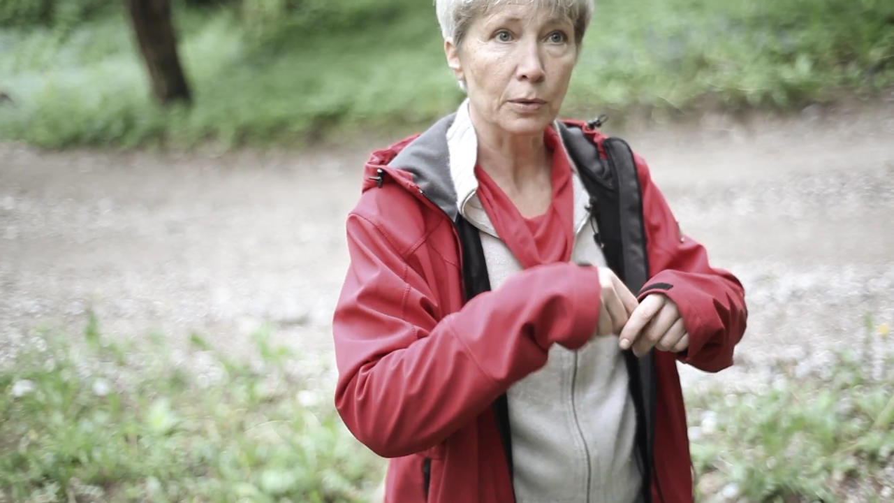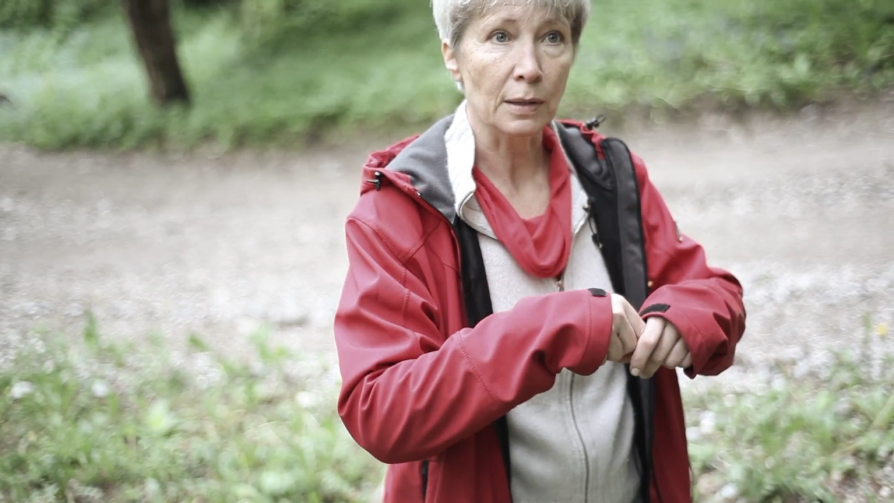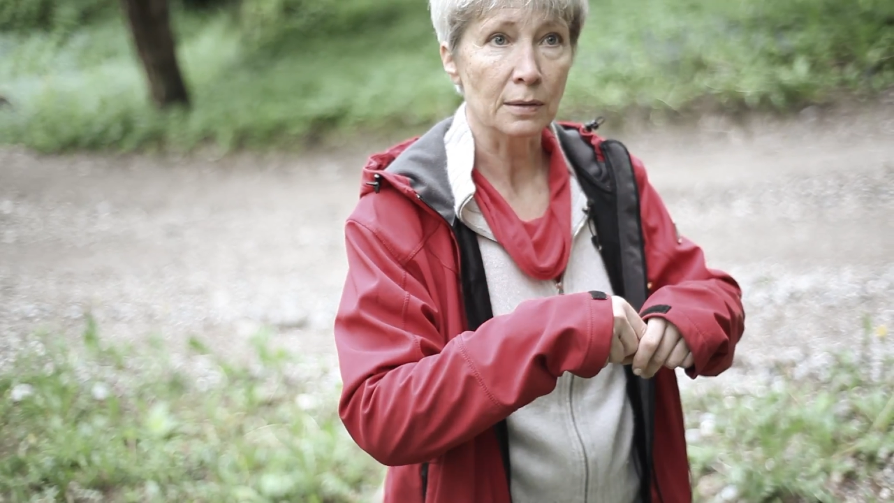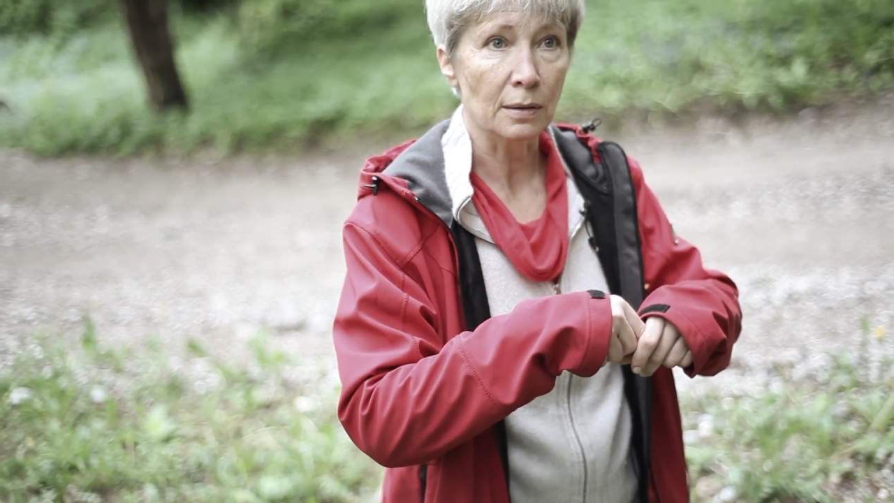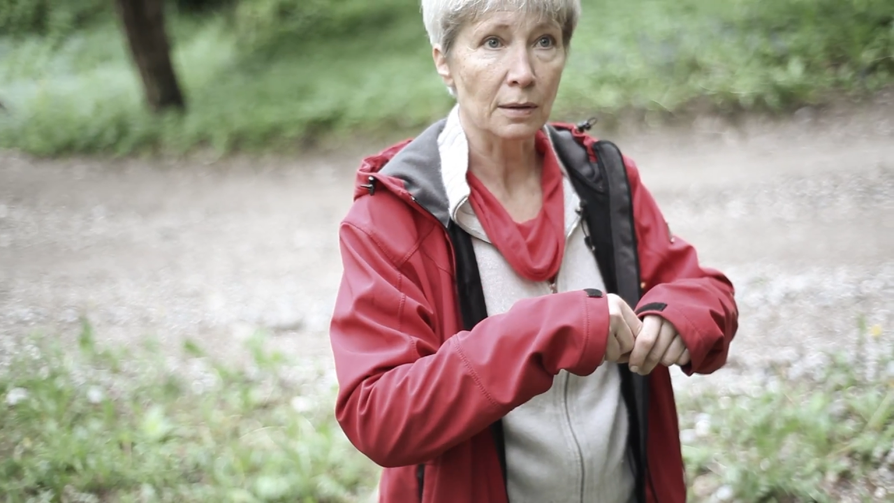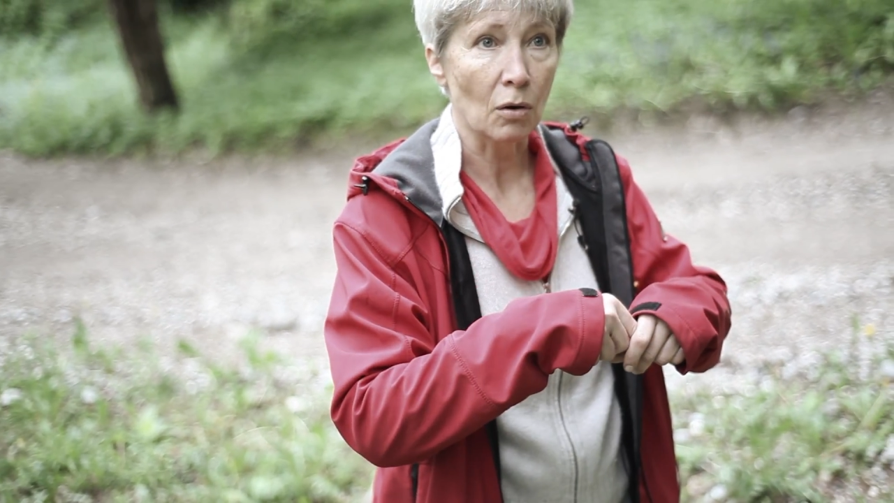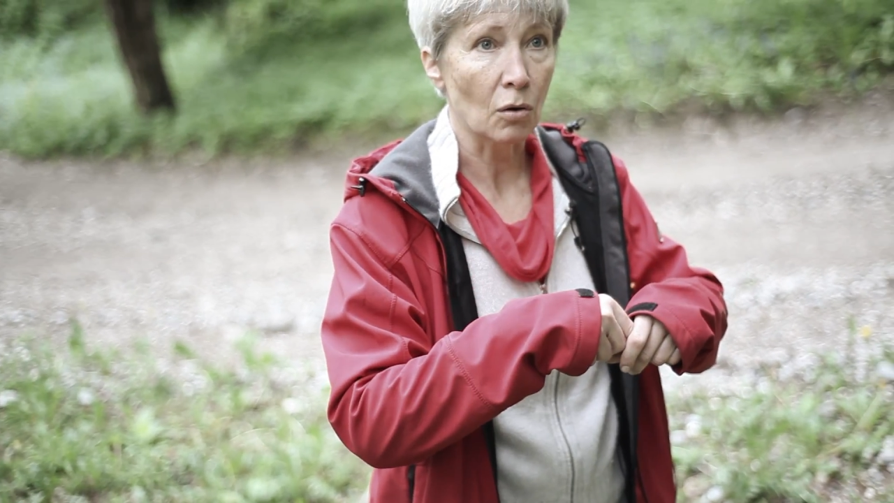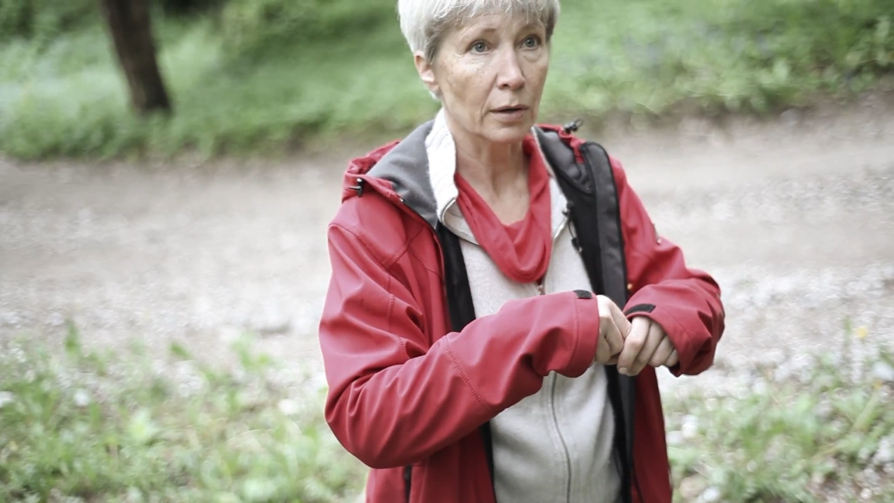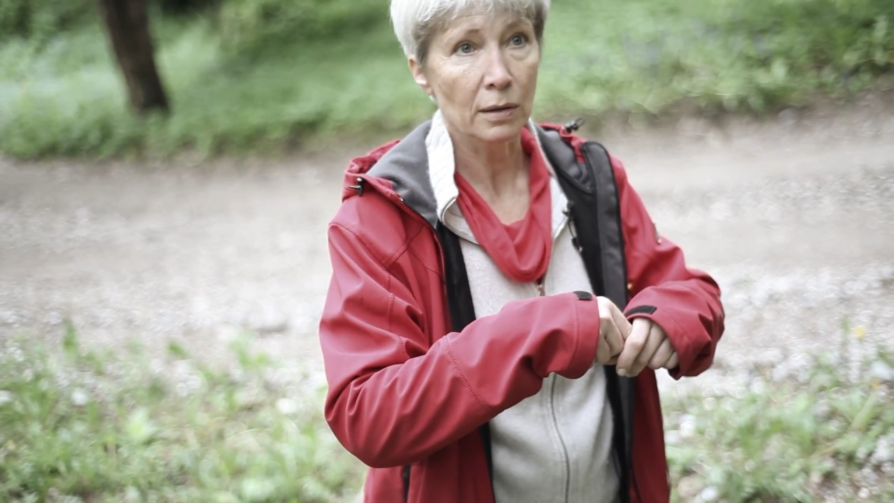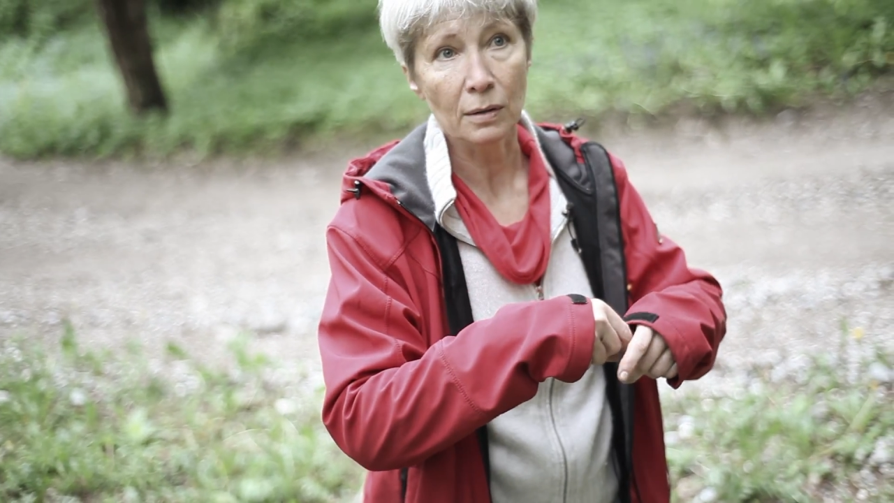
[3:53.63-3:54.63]
under
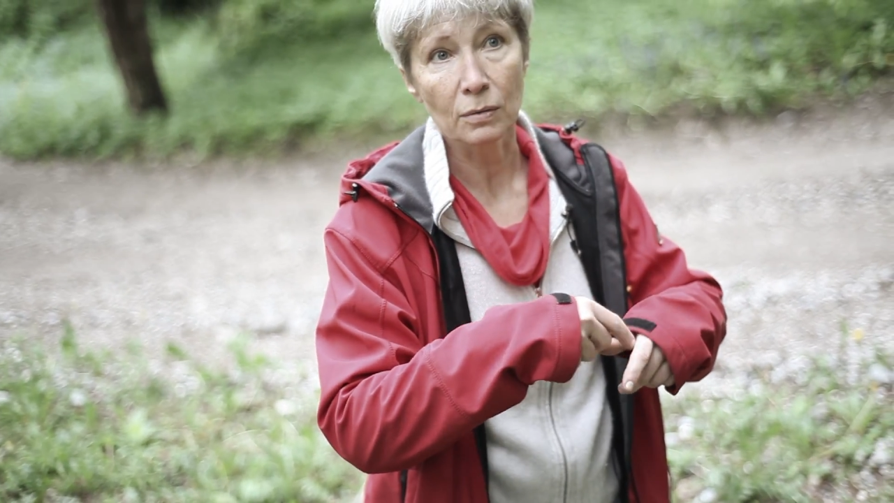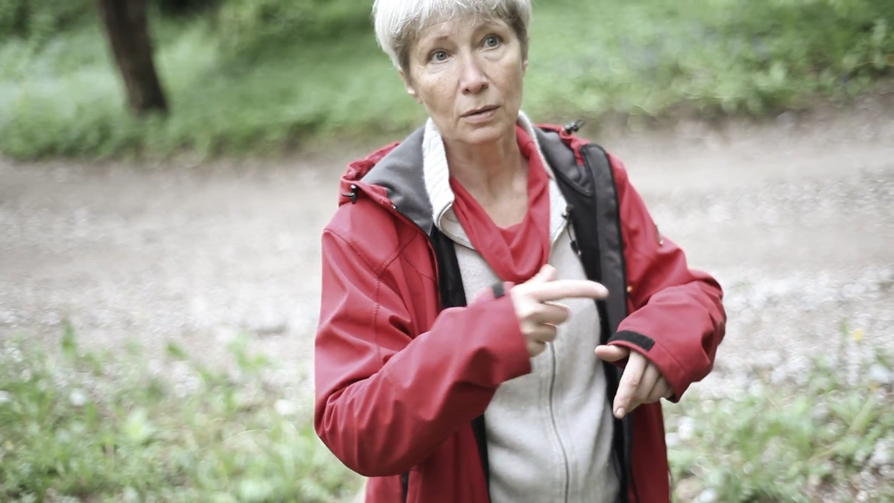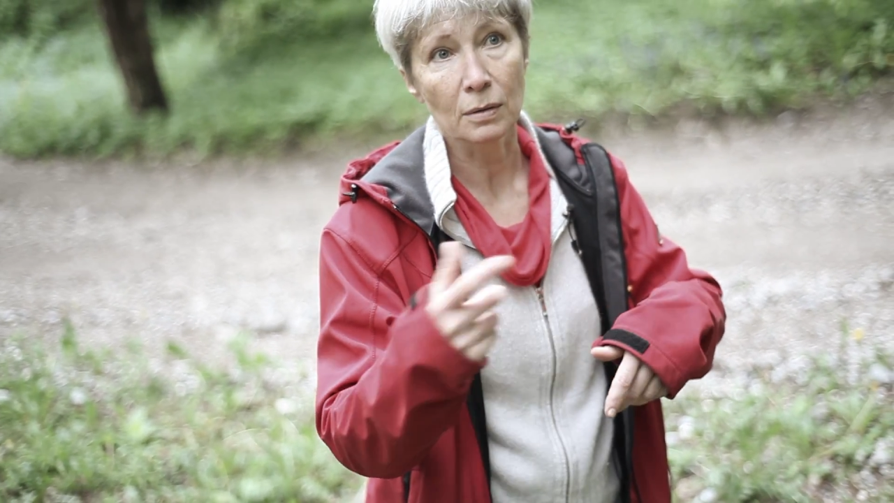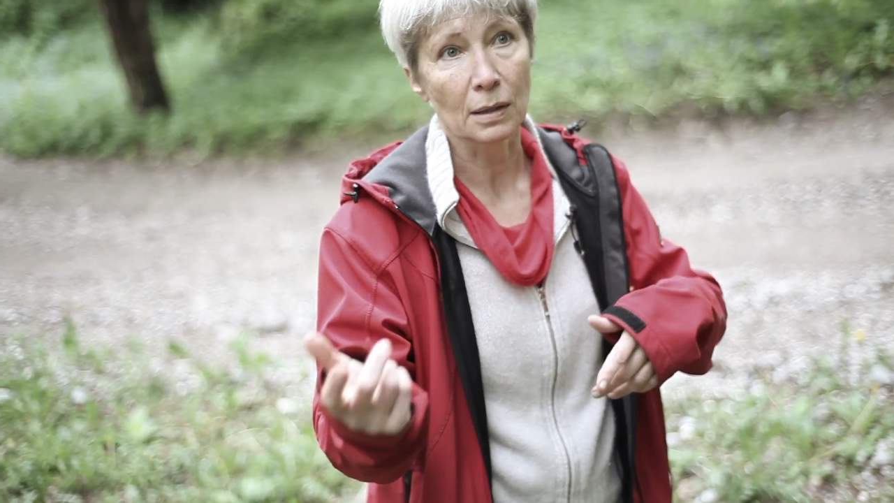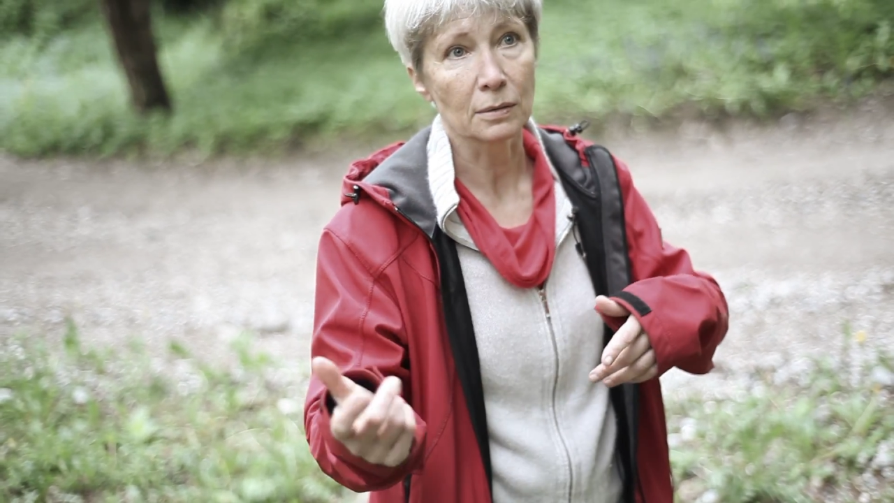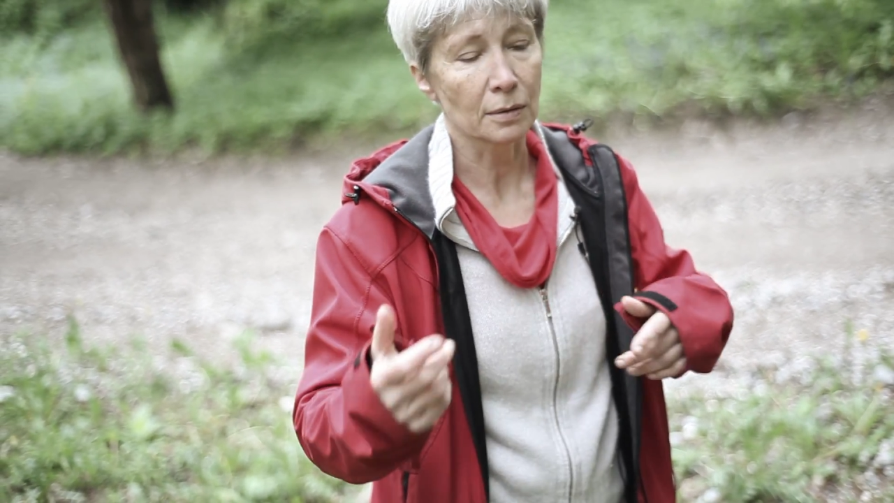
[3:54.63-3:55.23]
oil or